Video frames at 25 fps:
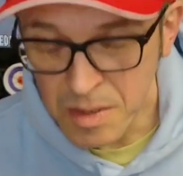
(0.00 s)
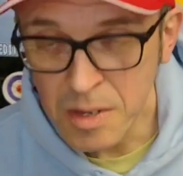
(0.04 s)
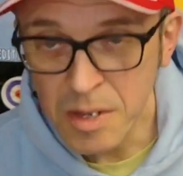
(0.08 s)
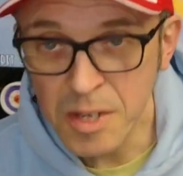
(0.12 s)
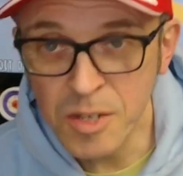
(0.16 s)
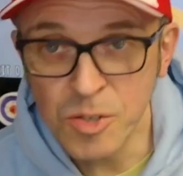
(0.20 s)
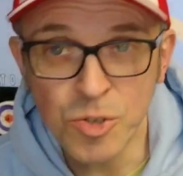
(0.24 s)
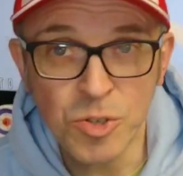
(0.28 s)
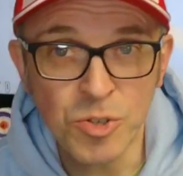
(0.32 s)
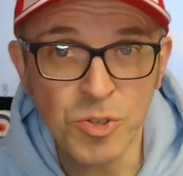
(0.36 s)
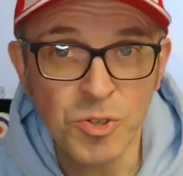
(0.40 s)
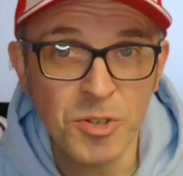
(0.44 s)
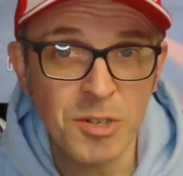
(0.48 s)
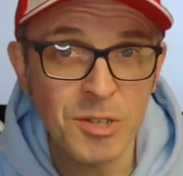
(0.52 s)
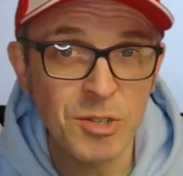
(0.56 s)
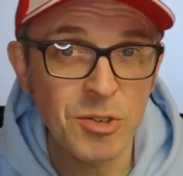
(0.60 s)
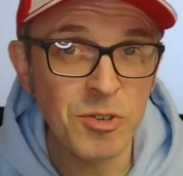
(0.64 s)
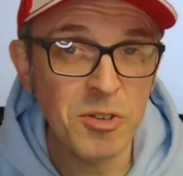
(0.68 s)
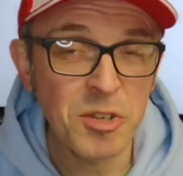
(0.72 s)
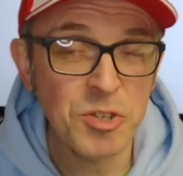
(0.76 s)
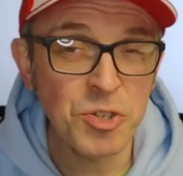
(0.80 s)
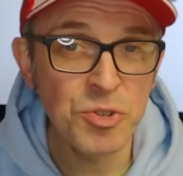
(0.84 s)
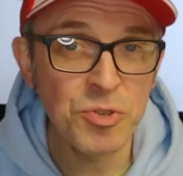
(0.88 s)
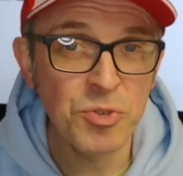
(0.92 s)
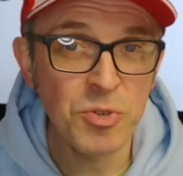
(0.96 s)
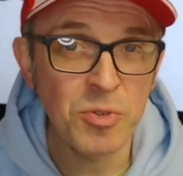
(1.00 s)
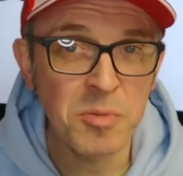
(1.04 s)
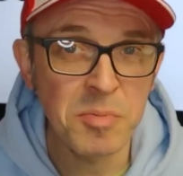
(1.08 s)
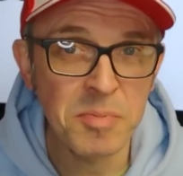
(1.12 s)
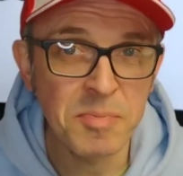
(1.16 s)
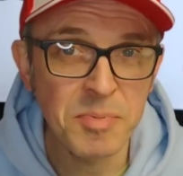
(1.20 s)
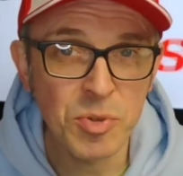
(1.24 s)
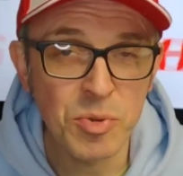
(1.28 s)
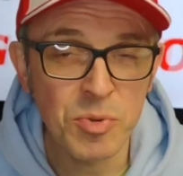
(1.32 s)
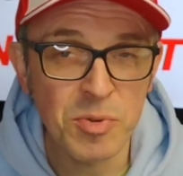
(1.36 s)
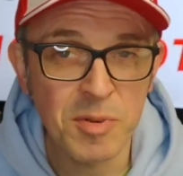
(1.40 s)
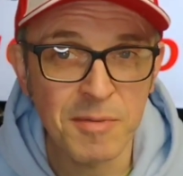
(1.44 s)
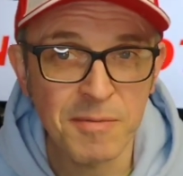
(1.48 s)
It's just your traditional
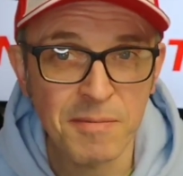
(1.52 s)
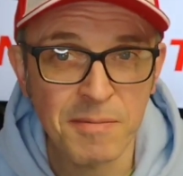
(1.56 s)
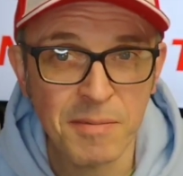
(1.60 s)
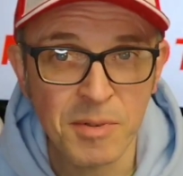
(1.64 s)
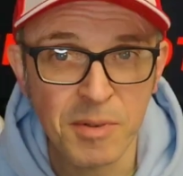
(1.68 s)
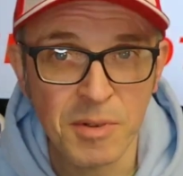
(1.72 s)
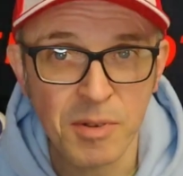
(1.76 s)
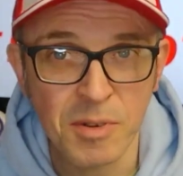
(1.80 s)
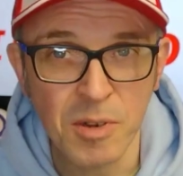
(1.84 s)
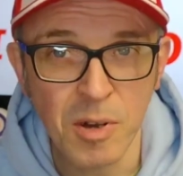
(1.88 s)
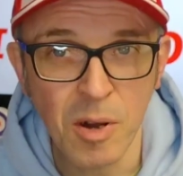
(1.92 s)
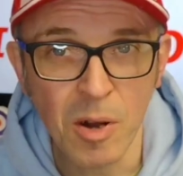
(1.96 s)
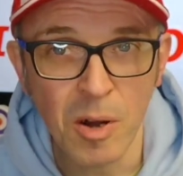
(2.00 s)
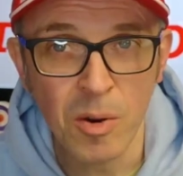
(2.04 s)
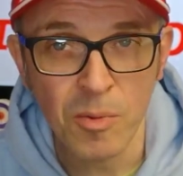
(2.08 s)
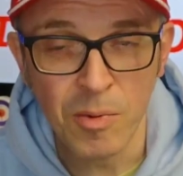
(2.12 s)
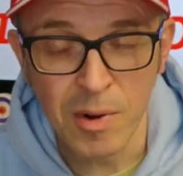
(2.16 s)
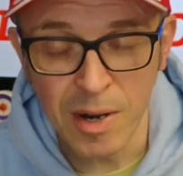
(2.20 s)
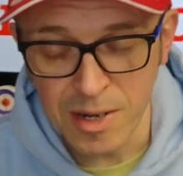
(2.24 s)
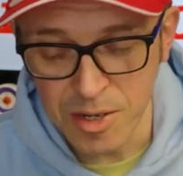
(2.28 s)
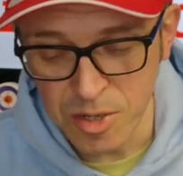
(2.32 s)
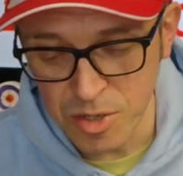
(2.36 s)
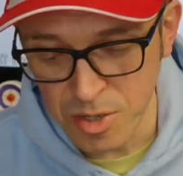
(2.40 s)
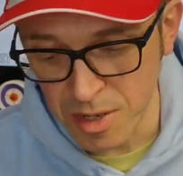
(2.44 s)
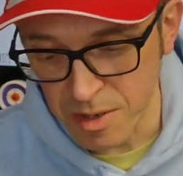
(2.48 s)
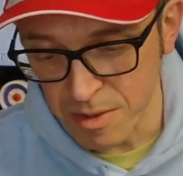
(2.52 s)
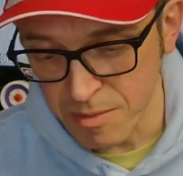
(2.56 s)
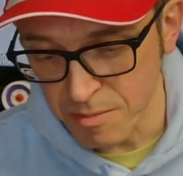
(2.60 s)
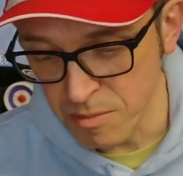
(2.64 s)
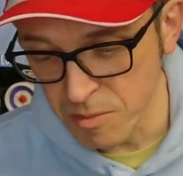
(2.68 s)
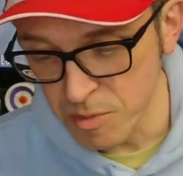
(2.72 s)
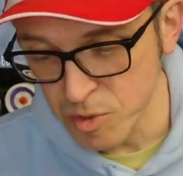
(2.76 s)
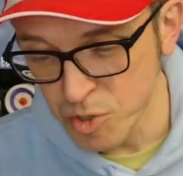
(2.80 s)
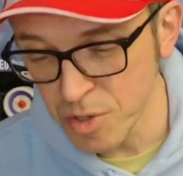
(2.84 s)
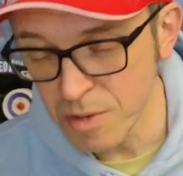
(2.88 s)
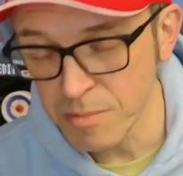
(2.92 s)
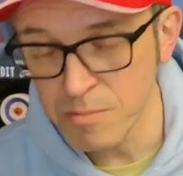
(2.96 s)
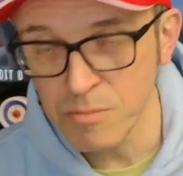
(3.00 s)
sort of kart racer,
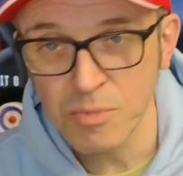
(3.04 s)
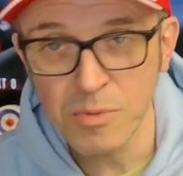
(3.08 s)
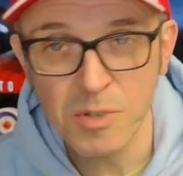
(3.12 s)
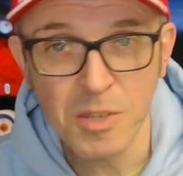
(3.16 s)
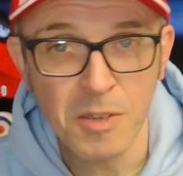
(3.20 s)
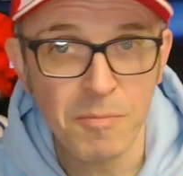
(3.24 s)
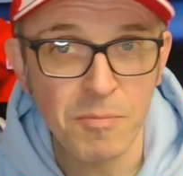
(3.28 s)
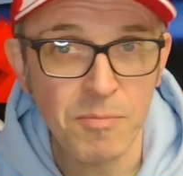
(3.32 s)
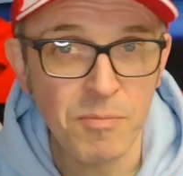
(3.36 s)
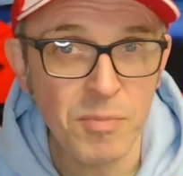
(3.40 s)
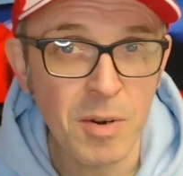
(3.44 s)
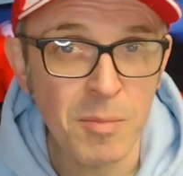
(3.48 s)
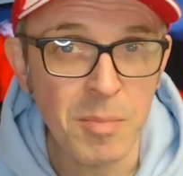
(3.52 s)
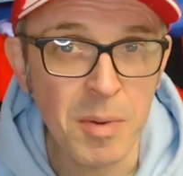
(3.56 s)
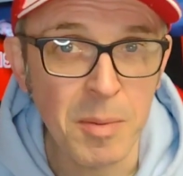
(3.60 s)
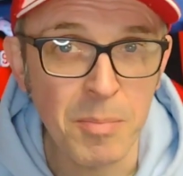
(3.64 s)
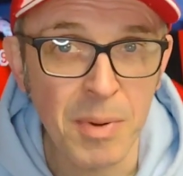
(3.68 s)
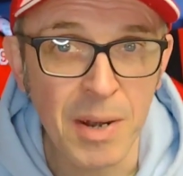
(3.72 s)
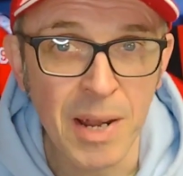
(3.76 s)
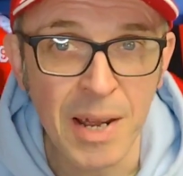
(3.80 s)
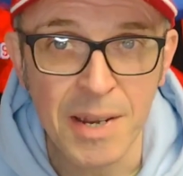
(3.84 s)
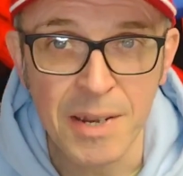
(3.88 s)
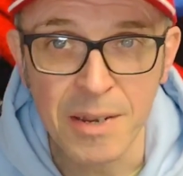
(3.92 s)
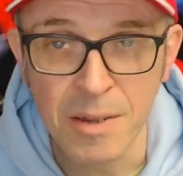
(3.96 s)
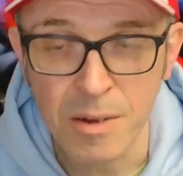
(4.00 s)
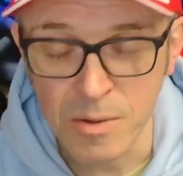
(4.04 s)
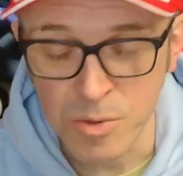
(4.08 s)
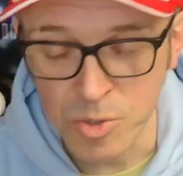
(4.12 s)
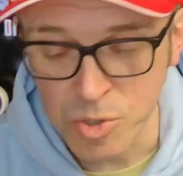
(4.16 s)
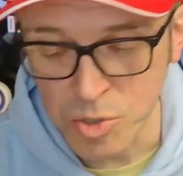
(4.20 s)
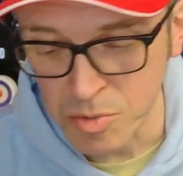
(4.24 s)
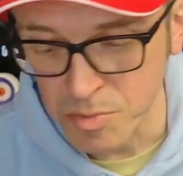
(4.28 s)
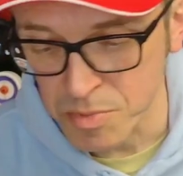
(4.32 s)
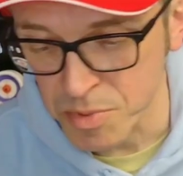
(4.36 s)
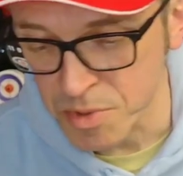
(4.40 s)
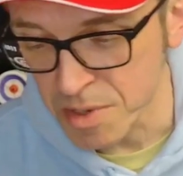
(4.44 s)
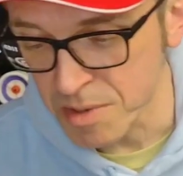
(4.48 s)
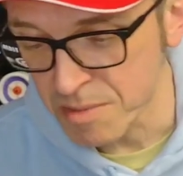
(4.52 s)
which you've probably played it on
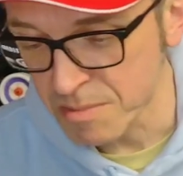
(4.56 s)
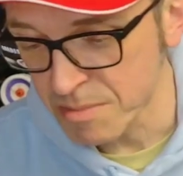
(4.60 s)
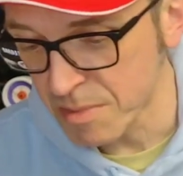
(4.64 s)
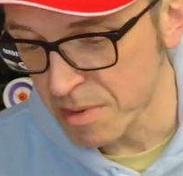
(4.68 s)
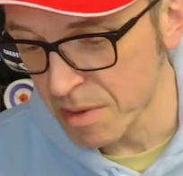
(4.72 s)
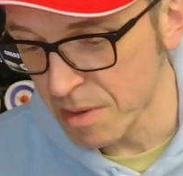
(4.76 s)
something.